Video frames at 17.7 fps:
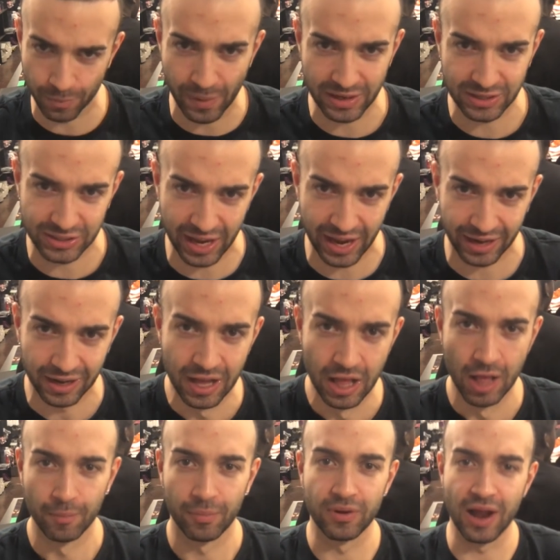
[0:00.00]
the best deck.
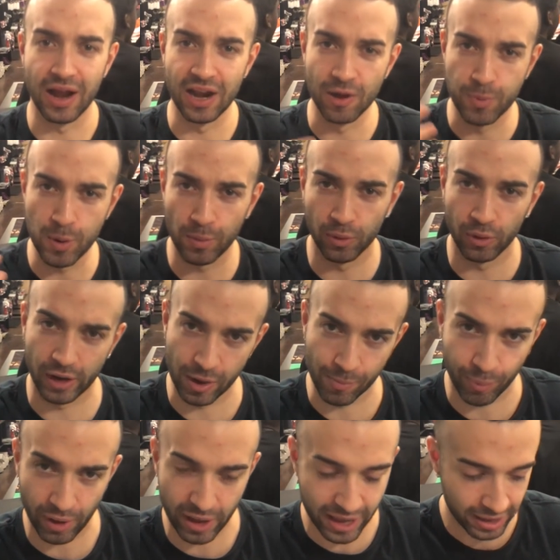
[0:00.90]
But not enough people
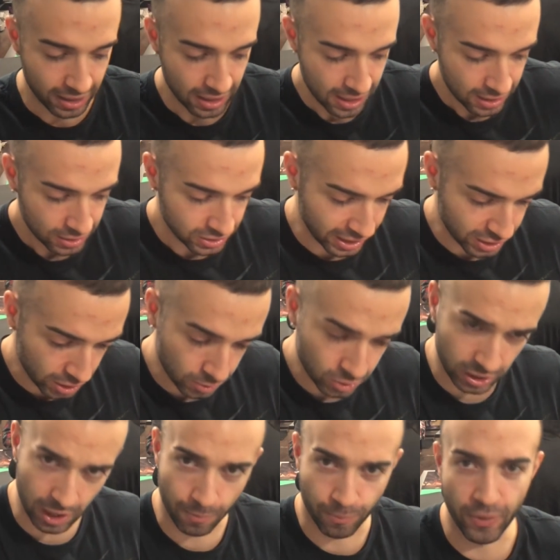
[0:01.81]
want to play it. So that's what
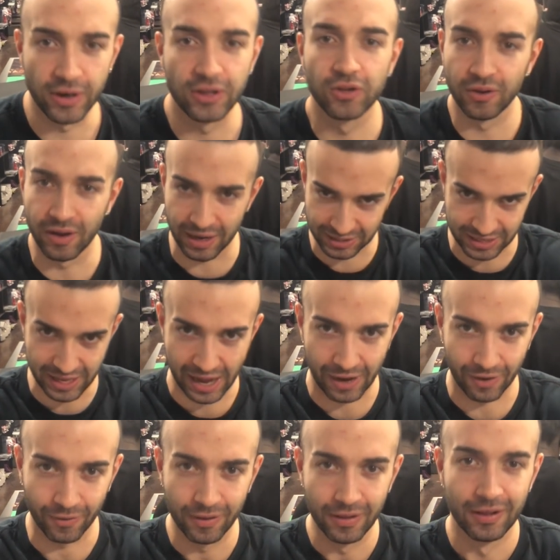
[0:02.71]
I'm trying to bring to you guys
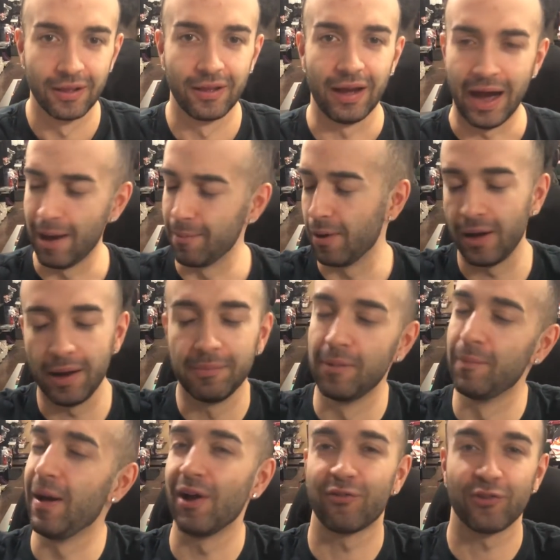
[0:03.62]
now. I'm,
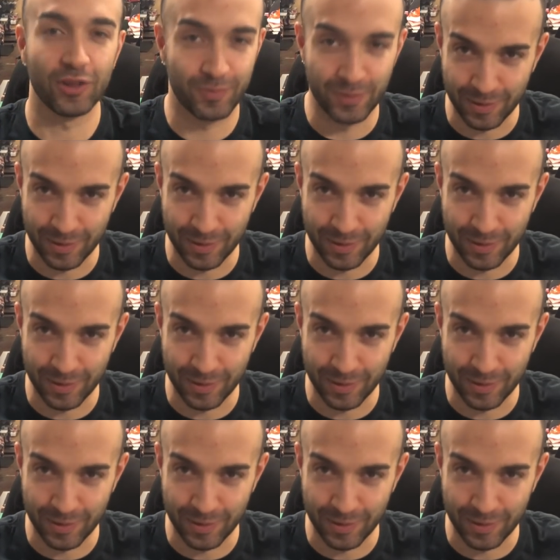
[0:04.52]
I'm a man for the